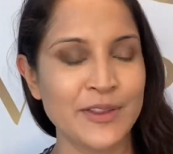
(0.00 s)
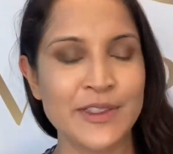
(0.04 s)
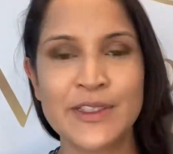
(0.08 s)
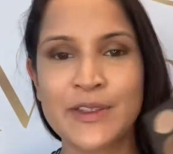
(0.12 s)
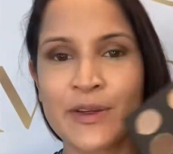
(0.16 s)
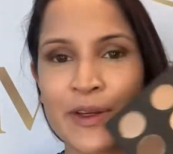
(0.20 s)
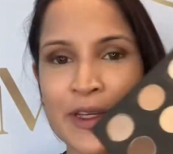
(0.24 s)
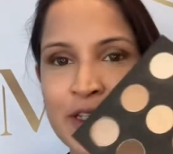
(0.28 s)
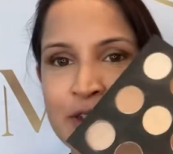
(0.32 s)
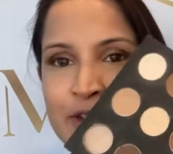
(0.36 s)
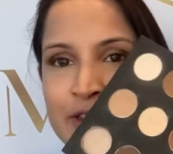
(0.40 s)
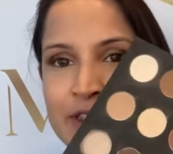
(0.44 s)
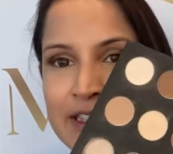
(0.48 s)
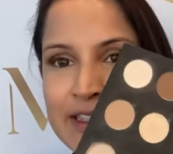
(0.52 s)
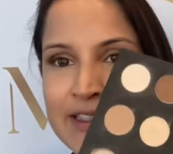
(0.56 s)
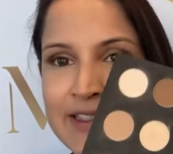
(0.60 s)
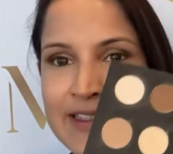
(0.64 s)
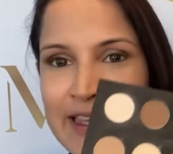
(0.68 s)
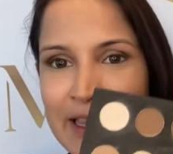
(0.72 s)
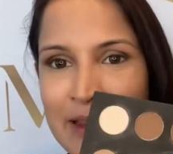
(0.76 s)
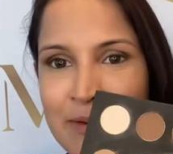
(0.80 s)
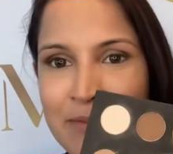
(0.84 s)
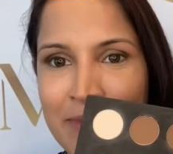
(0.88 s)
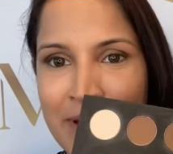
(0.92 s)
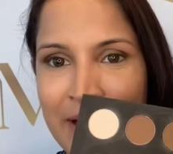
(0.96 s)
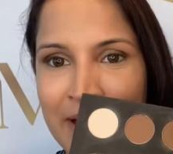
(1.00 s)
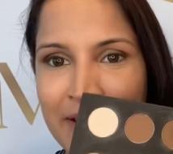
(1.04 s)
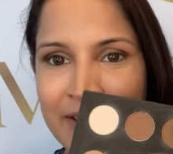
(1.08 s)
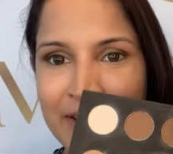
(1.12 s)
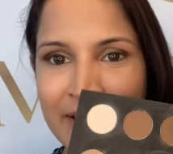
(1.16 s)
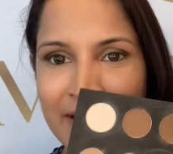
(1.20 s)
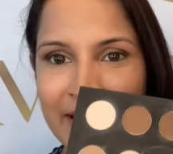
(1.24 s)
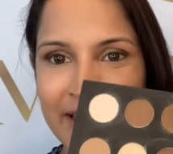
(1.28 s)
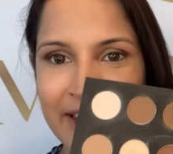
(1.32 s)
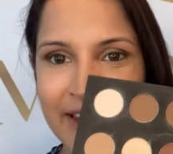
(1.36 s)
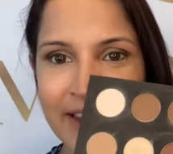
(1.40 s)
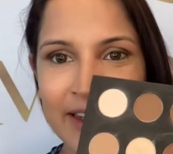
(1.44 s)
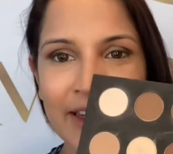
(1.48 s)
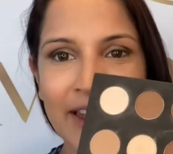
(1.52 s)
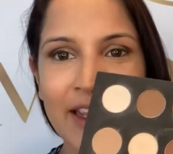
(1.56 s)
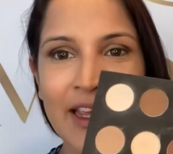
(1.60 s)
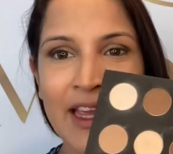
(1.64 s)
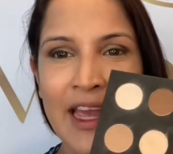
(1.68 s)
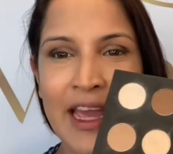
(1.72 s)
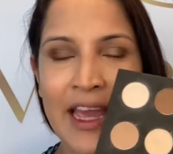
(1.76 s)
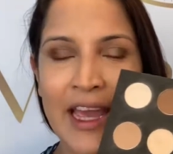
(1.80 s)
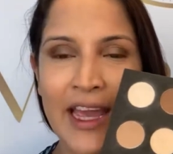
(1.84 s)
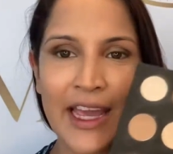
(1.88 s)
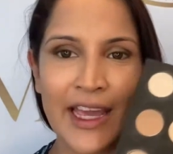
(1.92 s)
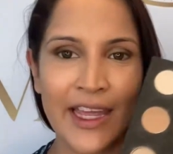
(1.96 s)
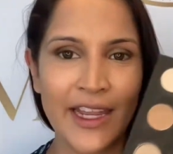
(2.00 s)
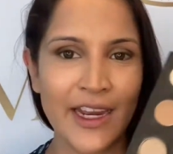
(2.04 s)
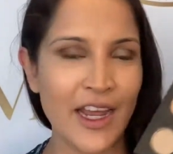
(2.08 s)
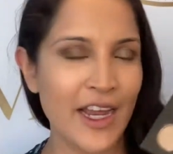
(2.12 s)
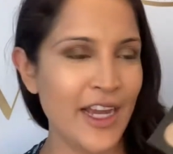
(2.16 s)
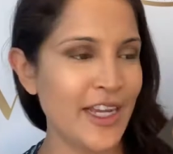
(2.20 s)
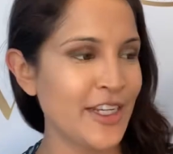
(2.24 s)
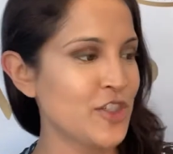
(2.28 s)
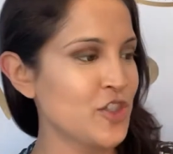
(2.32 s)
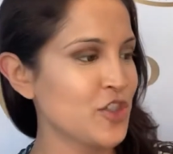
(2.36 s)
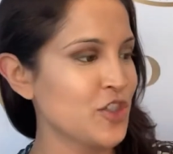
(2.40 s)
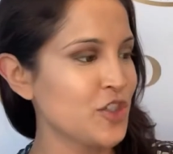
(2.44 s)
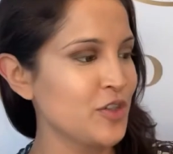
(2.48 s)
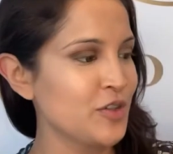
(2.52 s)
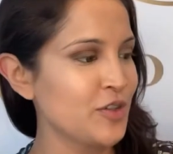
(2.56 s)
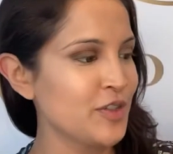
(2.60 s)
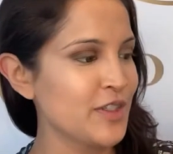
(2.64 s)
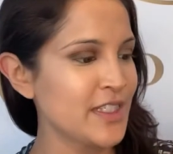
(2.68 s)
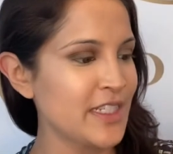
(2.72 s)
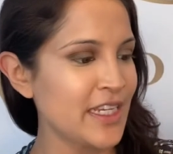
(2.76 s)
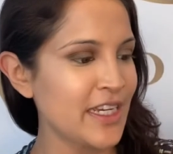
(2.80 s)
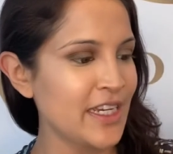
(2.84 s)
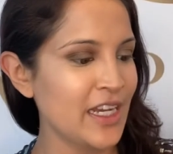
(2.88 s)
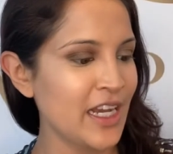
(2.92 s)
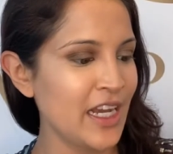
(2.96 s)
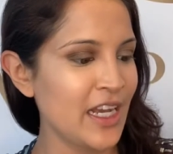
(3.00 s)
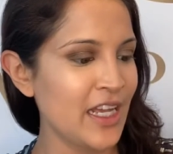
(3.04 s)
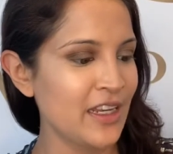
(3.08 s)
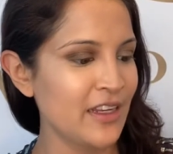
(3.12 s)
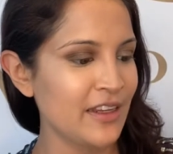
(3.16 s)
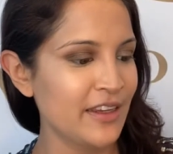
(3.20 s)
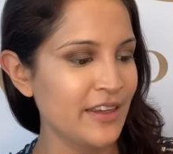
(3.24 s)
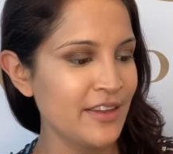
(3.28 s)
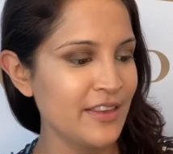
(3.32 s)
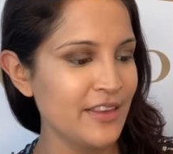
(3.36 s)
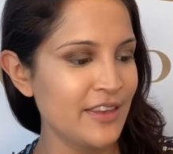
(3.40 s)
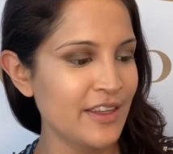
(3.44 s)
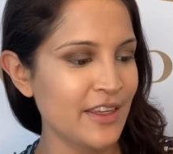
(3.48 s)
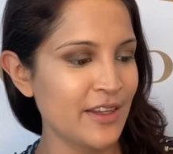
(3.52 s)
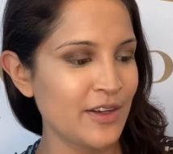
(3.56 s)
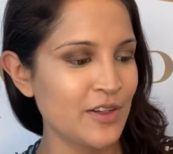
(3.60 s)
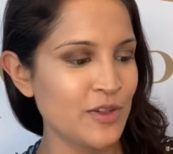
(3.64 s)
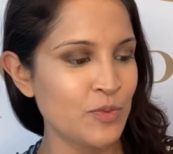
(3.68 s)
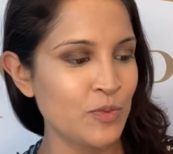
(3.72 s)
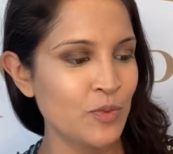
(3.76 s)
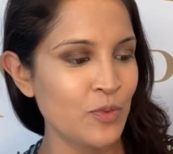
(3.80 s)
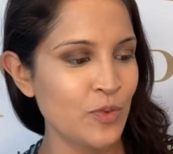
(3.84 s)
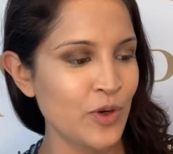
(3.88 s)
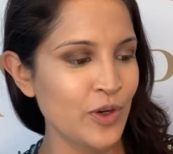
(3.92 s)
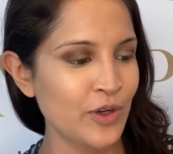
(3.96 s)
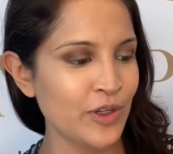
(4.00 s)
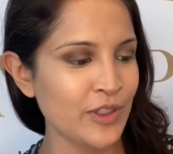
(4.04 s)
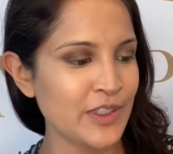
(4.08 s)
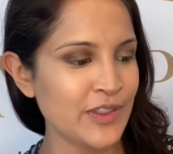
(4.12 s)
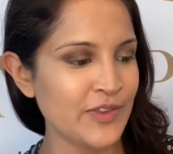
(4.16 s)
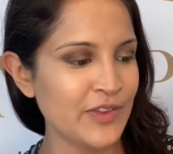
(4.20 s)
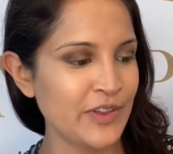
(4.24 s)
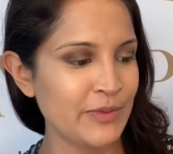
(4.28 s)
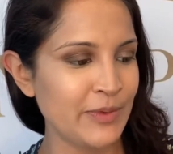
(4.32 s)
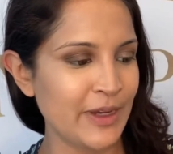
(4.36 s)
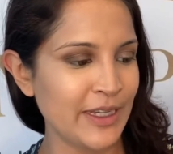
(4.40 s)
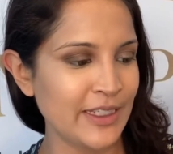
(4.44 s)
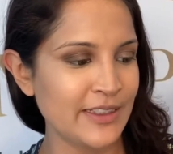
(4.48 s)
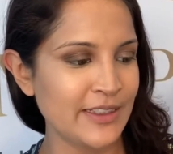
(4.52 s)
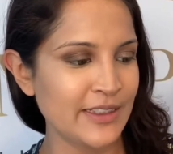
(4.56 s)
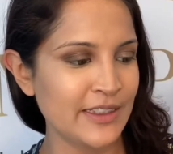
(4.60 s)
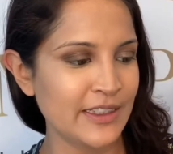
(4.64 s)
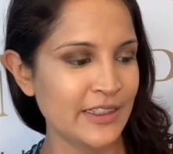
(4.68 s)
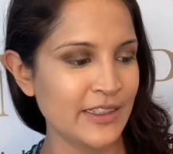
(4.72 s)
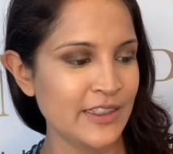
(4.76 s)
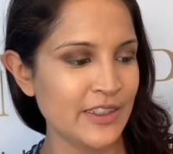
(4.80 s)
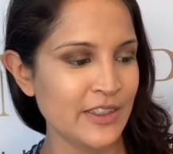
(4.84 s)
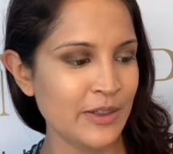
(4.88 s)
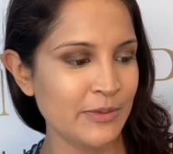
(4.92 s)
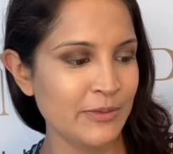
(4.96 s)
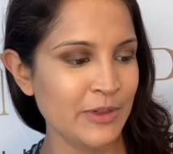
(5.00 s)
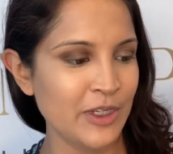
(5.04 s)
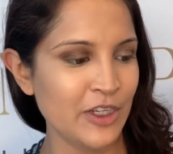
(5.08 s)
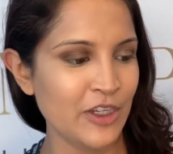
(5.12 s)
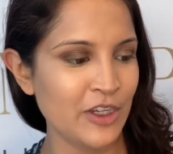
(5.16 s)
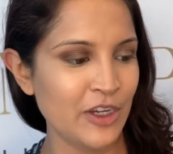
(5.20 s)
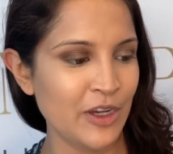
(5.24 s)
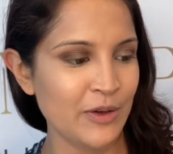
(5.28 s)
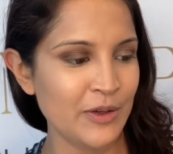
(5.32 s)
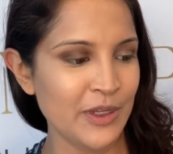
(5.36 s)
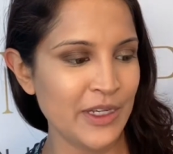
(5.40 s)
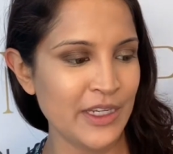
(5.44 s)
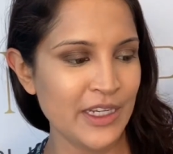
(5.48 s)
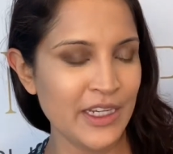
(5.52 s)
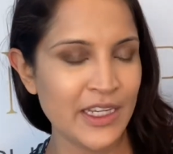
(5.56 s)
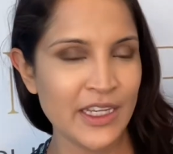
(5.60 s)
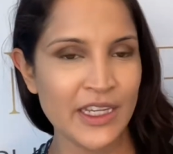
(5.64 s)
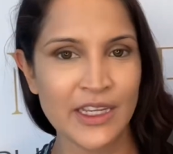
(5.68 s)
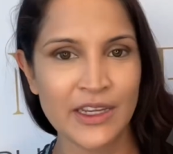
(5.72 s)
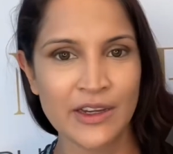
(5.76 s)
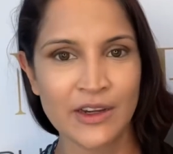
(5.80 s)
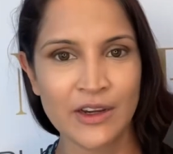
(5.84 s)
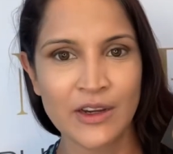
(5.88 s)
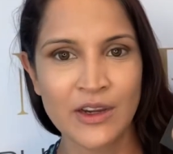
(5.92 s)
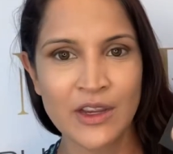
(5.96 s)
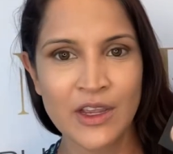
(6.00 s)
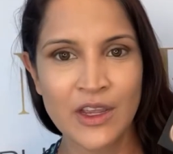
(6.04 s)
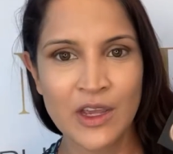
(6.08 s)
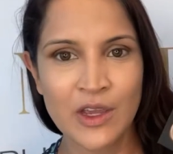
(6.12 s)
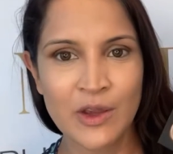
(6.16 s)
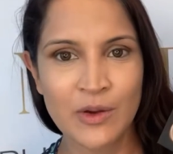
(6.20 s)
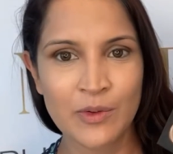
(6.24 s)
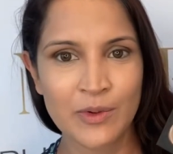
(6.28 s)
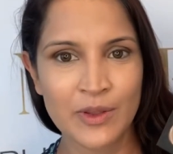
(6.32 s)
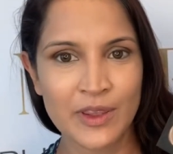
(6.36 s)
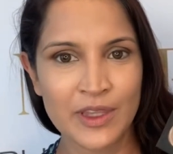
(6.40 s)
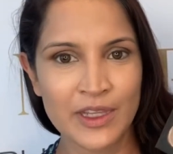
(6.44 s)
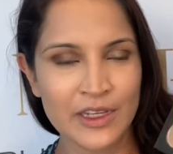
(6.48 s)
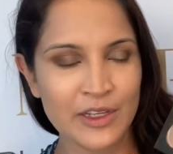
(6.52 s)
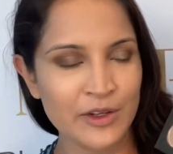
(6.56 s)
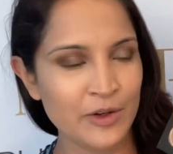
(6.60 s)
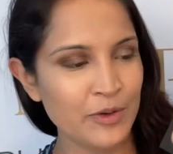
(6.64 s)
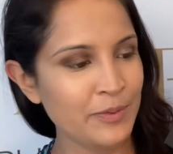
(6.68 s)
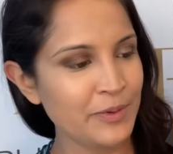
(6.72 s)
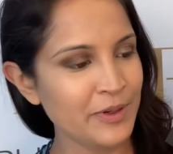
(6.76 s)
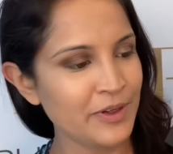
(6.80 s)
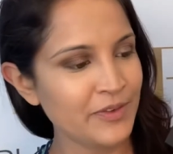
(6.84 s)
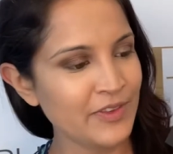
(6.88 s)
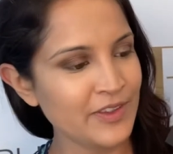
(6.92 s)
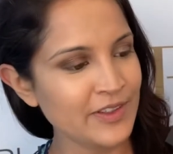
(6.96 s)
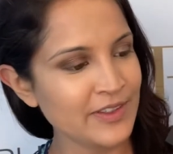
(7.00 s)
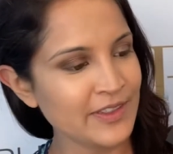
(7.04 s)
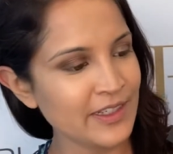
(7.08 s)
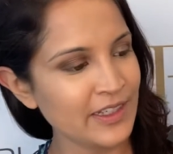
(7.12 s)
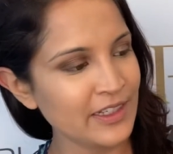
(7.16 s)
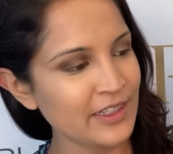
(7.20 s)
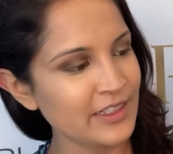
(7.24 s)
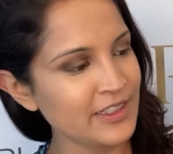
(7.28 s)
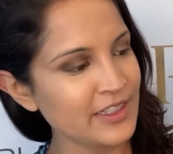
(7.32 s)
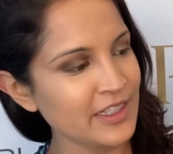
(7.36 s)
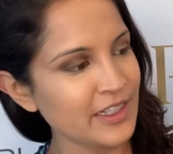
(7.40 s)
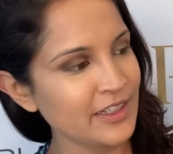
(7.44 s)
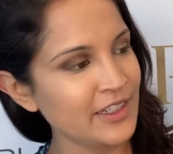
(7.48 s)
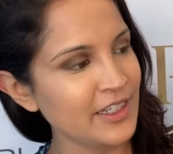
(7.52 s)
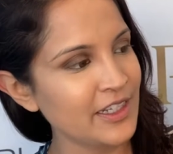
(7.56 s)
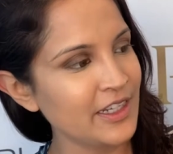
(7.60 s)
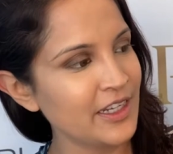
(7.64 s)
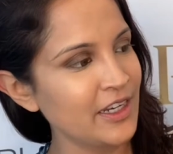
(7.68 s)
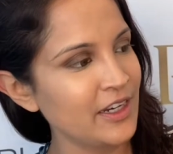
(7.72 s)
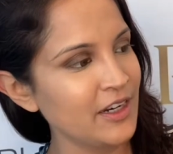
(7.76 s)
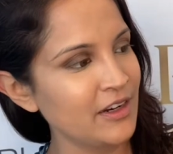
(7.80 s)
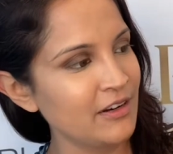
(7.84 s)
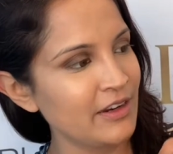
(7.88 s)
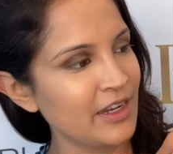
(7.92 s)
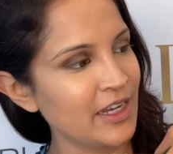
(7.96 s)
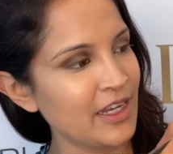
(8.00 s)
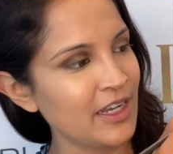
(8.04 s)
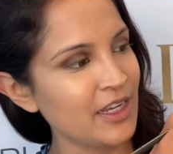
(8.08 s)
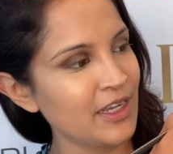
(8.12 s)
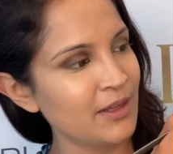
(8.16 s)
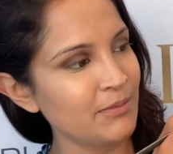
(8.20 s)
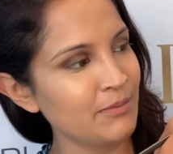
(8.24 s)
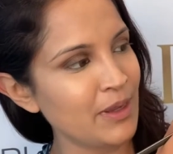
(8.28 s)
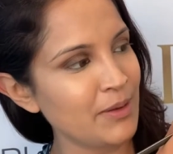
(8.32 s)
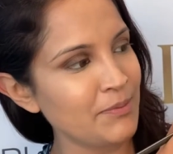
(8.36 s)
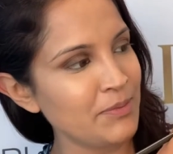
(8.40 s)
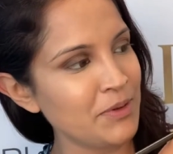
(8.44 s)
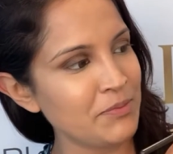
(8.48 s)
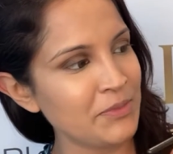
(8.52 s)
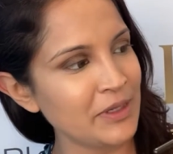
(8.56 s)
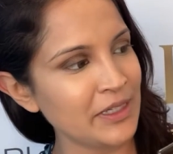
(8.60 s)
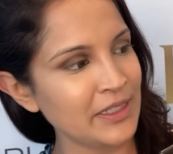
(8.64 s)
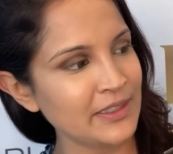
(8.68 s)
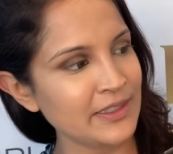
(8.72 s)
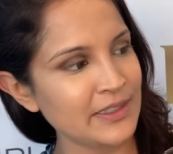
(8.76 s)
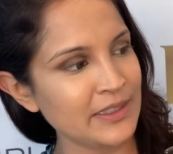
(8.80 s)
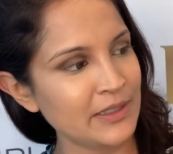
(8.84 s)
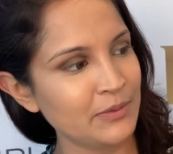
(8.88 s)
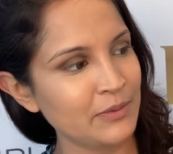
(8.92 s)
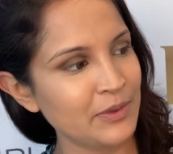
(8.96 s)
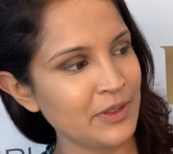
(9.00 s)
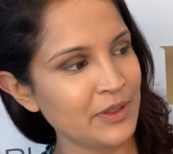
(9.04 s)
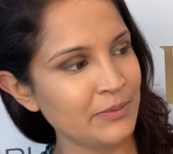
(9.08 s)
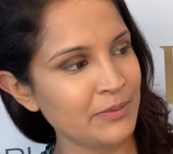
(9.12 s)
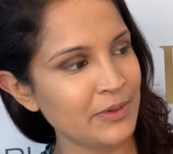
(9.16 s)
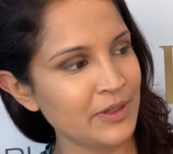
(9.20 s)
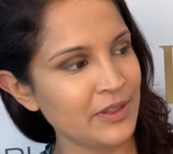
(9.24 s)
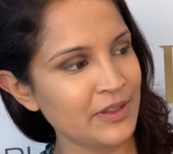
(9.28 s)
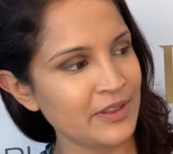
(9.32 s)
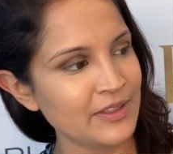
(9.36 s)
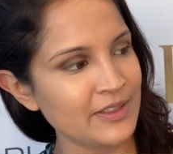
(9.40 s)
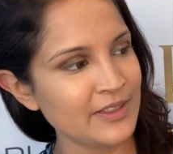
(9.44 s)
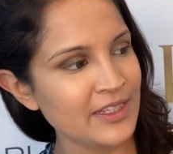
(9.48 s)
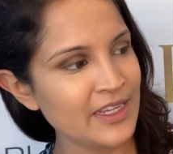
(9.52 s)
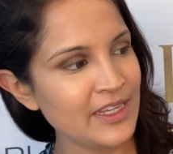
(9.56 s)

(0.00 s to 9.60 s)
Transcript: So I use the same palette again, and I choose a color that works for my skin. So I'm going to go in here with a little bit of this color down here, and maybe mix it with a bit of this